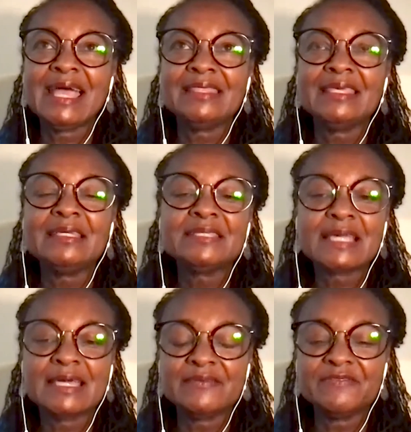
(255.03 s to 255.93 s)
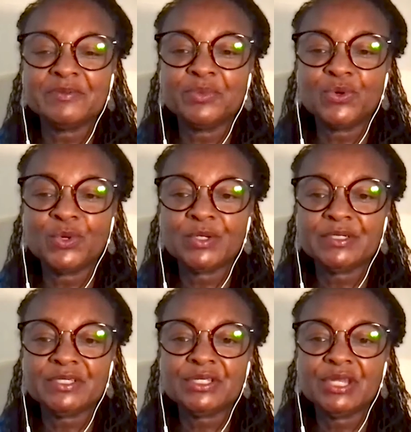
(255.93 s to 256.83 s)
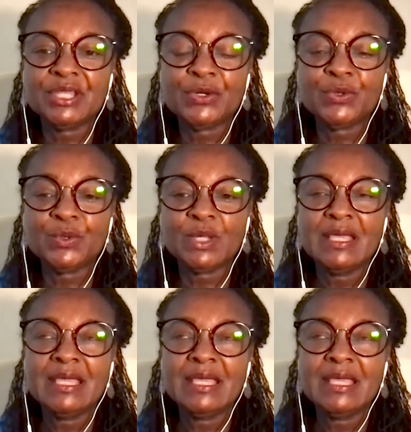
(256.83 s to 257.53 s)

I think it's kind of important to note,